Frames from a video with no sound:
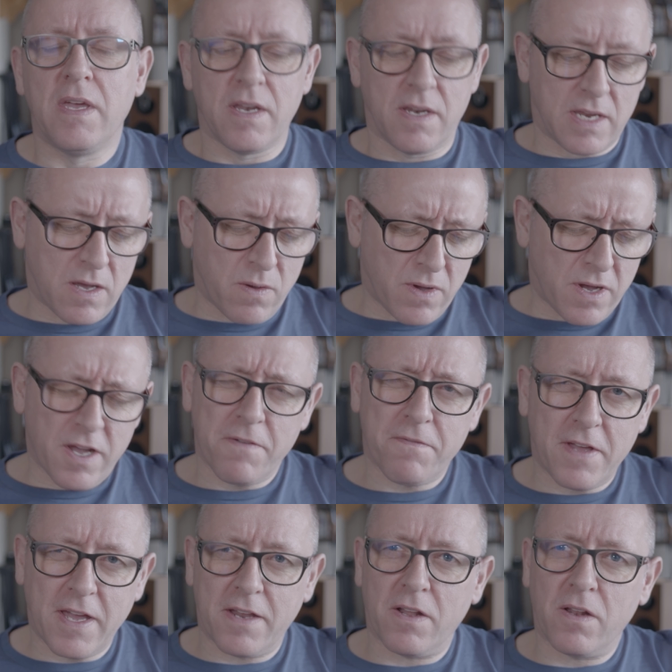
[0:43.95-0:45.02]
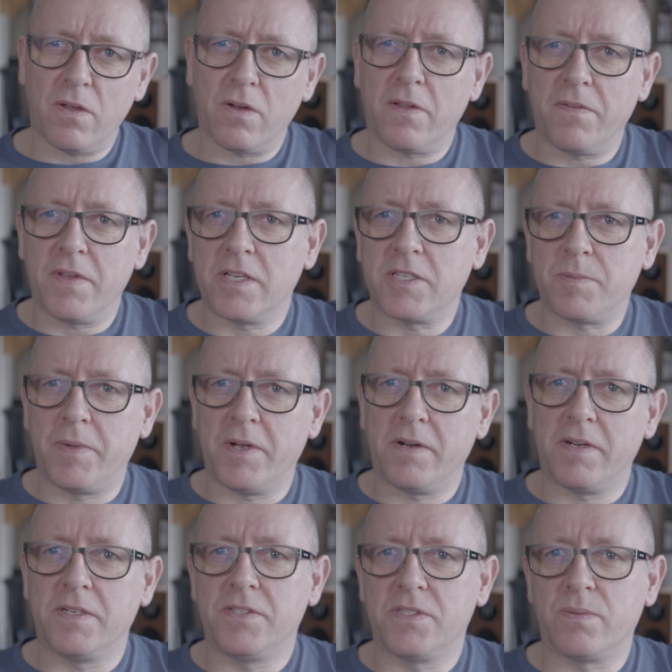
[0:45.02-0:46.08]
Now, I've had a lot of
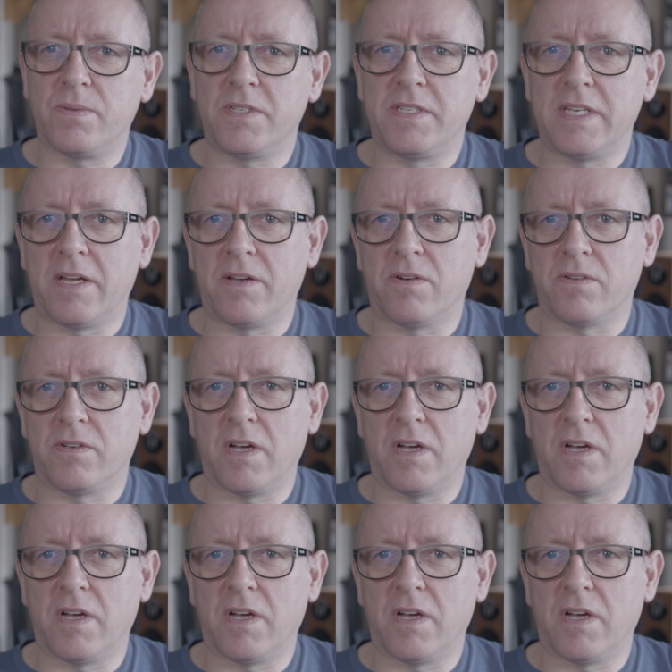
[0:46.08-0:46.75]
experience with Denon.